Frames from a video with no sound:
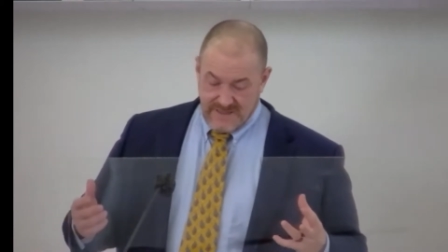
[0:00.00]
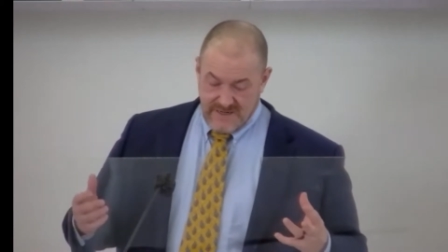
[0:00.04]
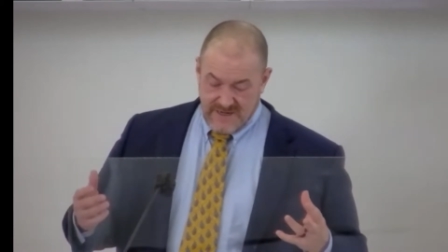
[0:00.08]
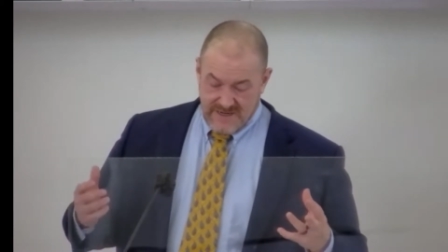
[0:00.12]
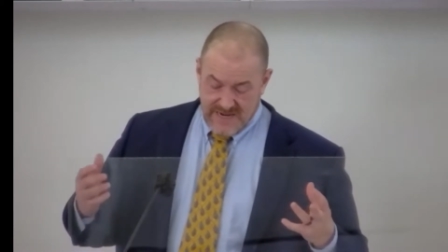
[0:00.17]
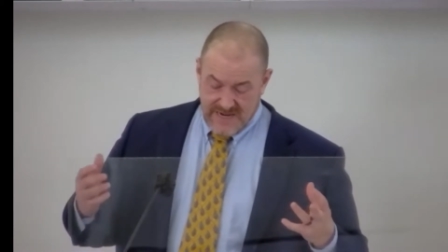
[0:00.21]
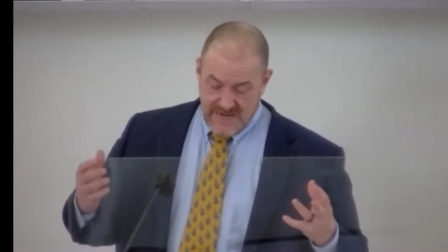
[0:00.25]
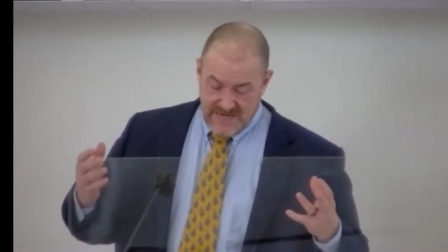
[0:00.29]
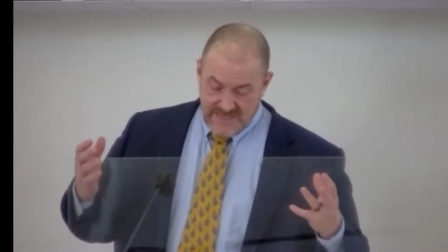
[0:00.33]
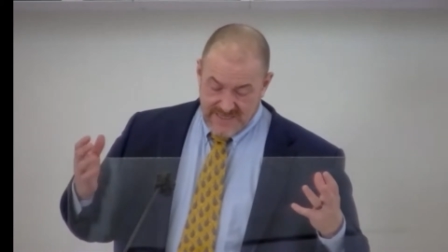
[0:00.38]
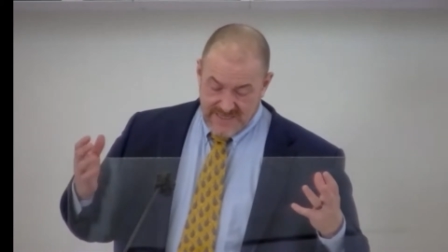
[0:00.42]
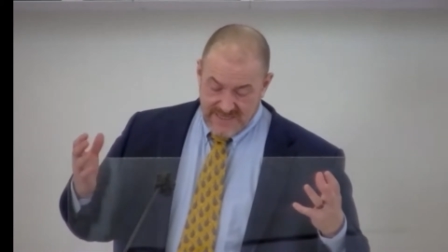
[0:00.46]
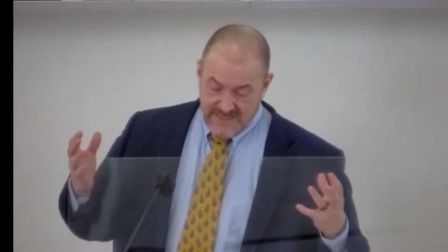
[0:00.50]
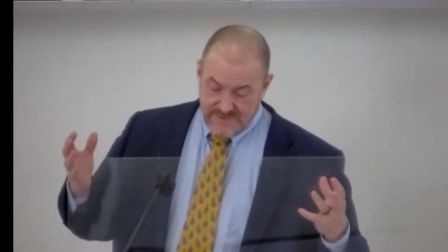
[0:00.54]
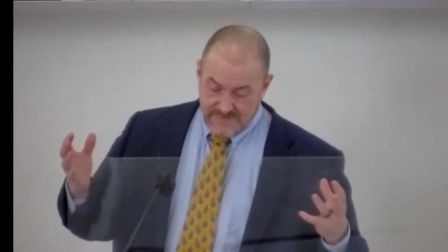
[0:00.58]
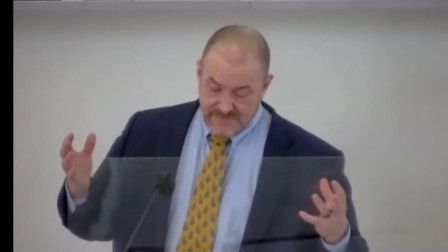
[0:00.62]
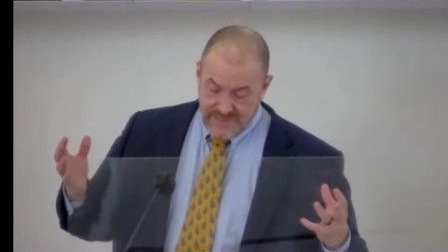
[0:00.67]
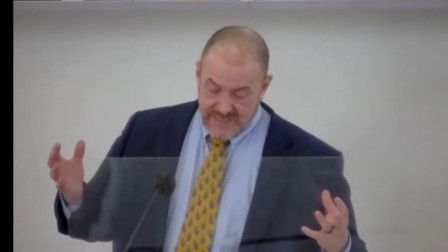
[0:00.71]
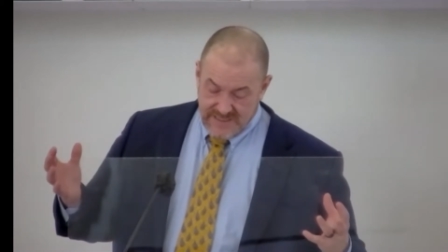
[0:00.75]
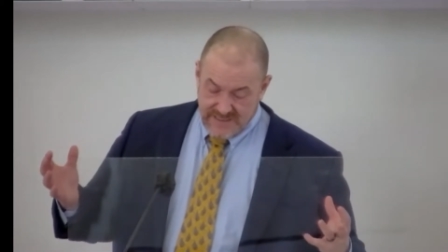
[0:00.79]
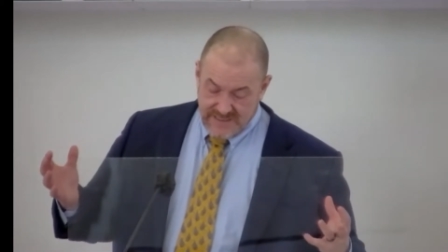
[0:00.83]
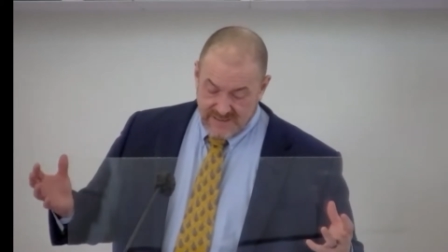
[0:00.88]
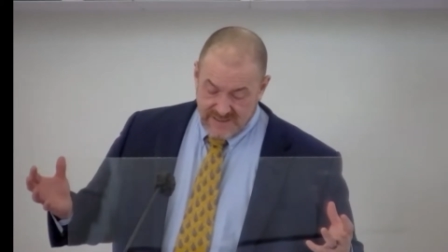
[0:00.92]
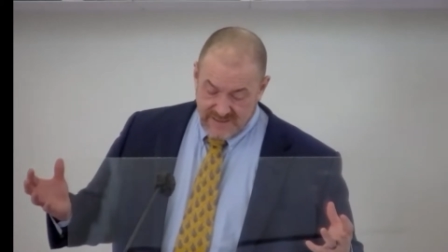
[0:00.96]
and
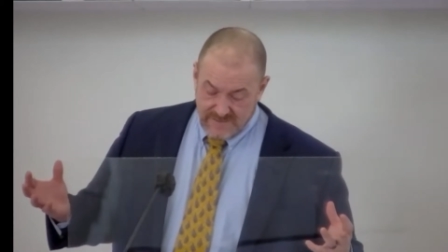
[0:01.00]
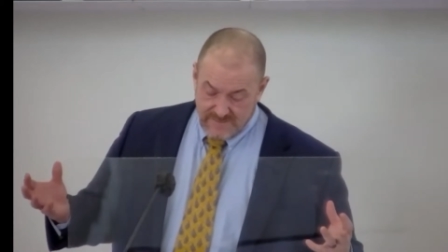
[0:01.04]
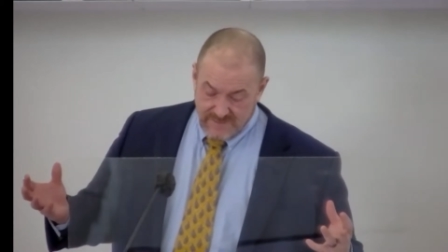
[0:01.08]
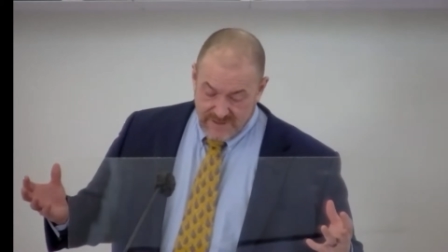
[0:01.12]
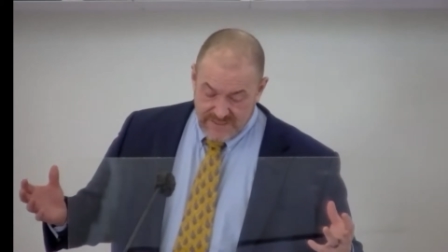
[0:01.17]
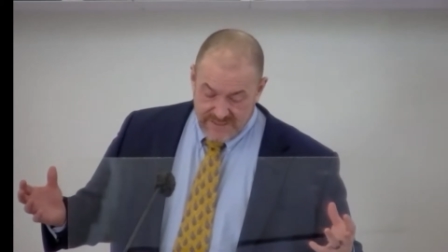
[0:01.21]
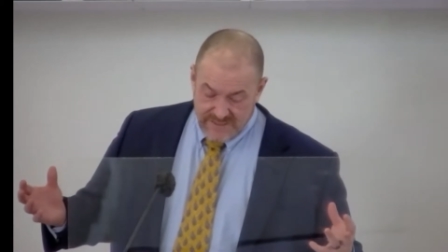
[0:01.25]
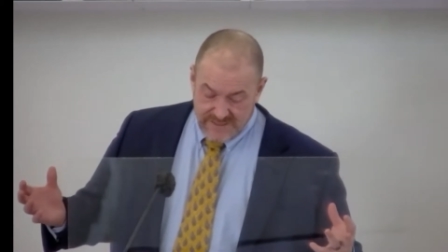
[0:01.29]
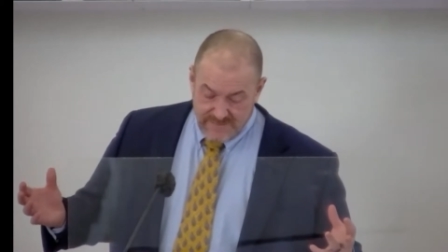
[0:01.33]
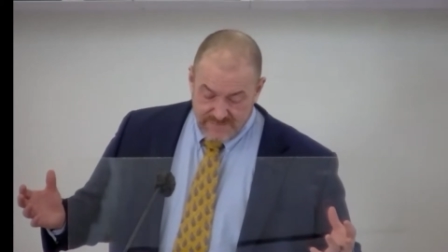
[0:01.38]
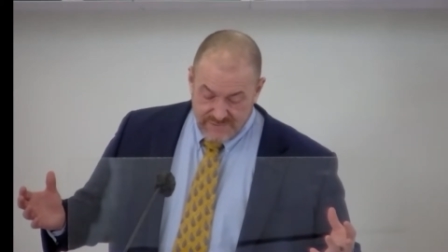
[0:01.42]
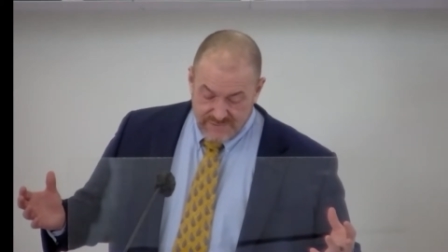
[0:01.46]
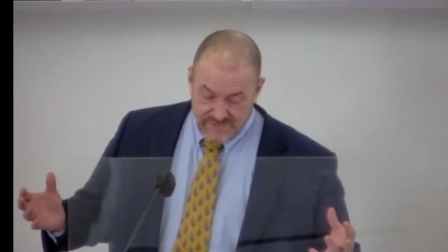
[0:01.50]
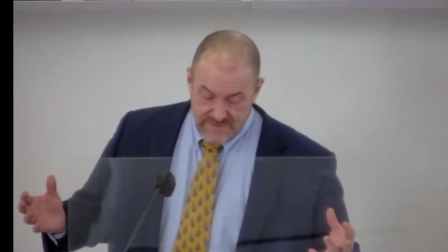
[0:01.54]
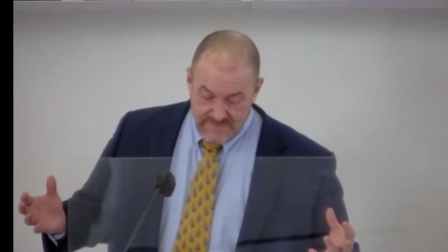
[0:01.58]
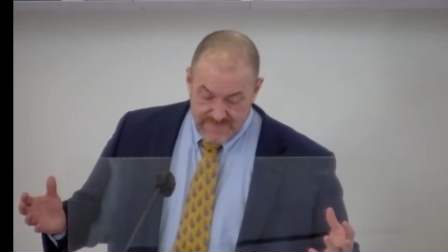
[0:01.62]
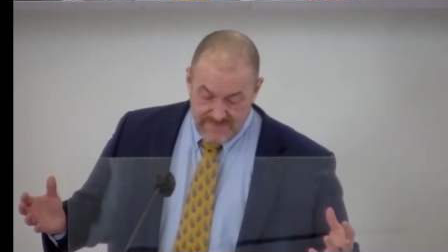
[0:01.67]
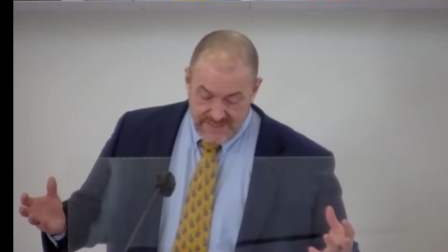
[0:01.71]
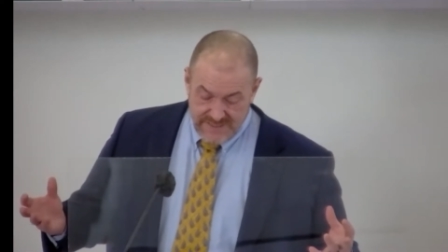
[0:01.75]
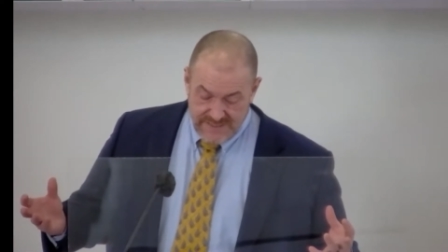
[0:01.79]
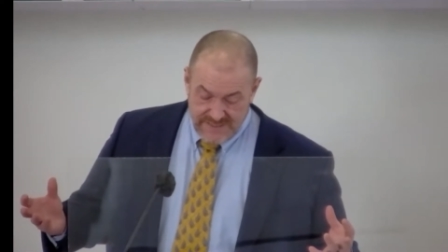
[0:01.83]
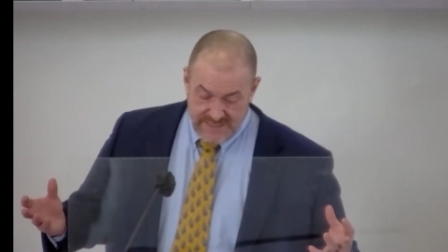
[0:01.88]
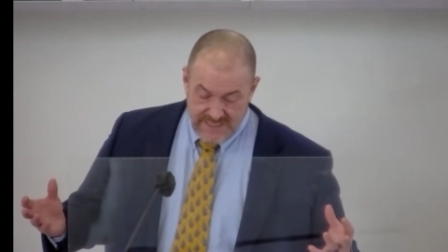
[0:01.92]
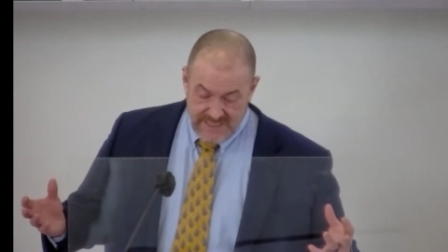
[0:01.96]
dismantling white
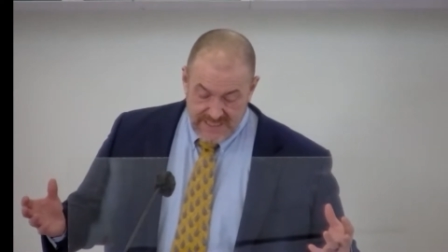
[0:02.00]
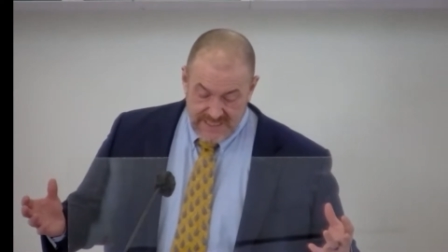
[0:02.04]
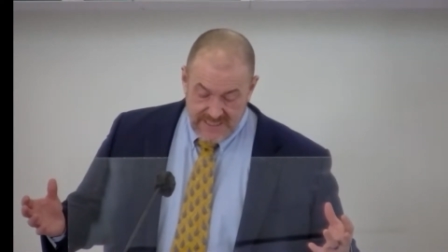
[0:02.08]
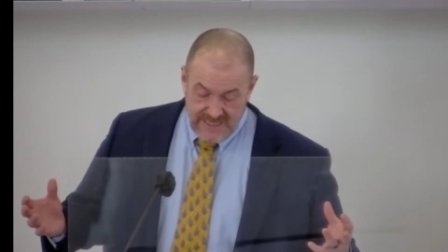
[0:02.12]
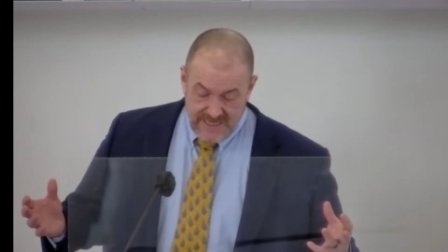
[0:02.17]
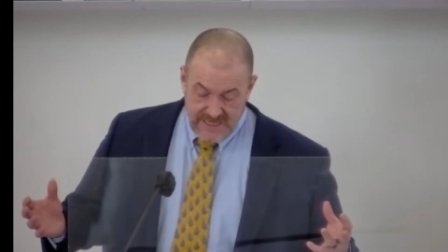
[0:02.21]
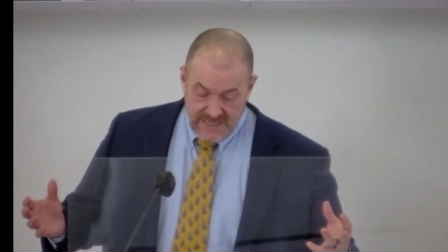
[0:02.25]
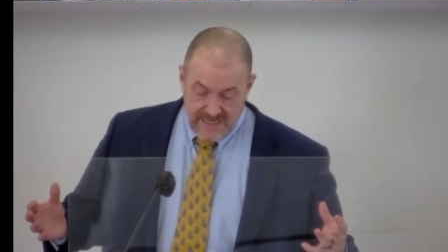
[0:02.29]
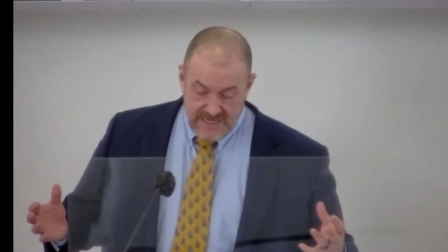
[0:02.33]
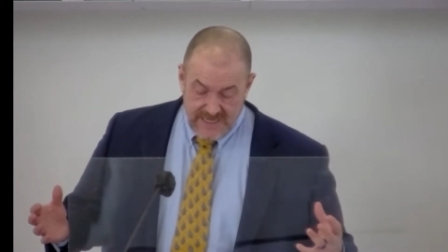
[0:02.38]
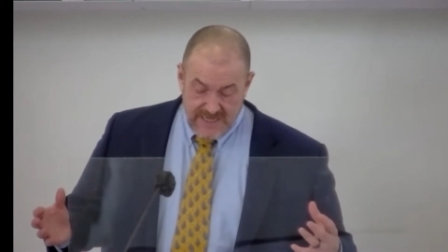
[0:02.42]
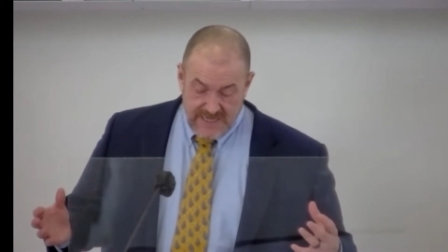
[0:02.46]
supremacy,